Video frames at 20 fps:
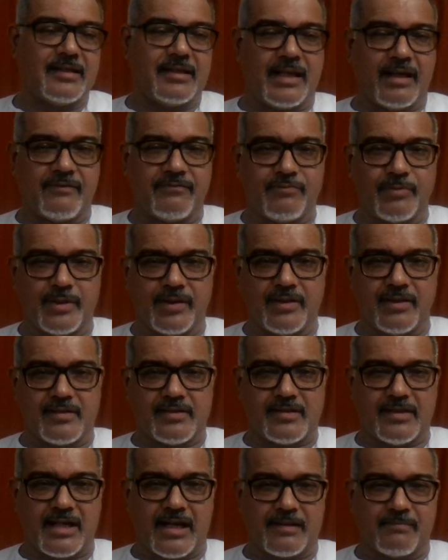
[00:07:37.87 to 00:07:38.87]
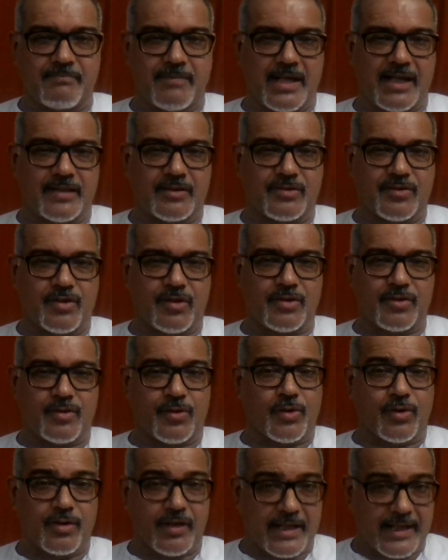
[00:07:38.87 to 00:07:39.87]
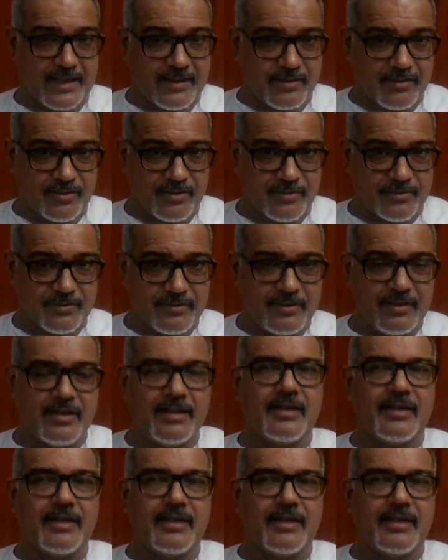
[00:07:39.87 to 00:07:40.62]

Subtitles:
love with this young man called Orlando.